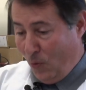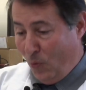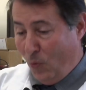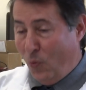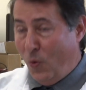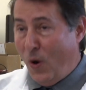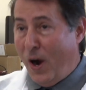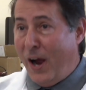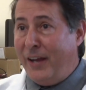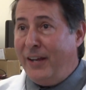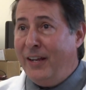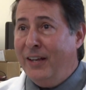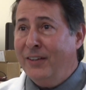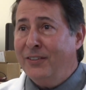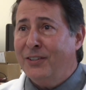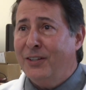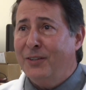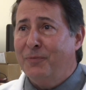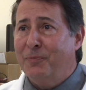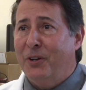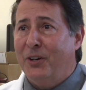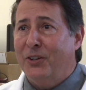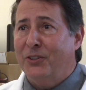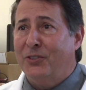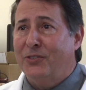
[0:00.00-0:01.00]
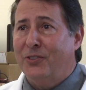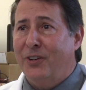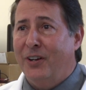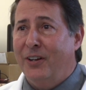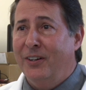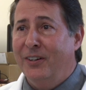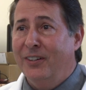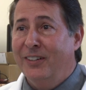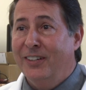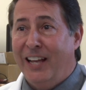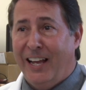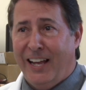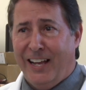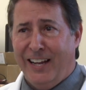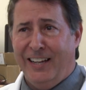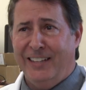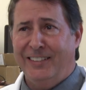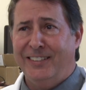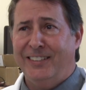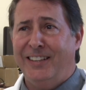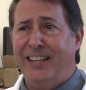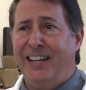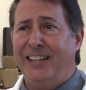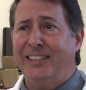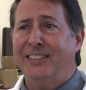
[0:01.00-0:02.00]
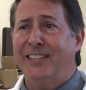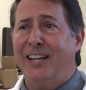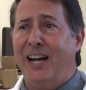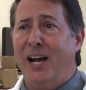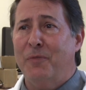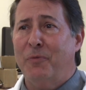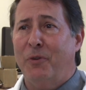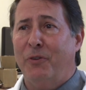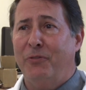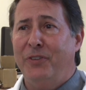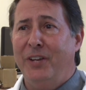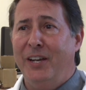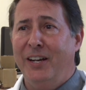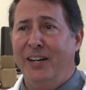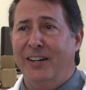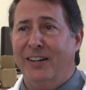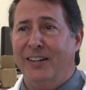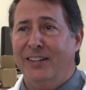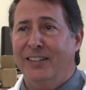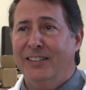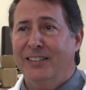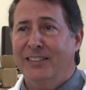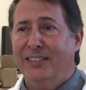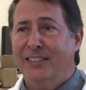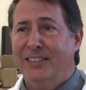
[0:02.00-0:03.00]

Why, yes, Administrator. It's that time of year.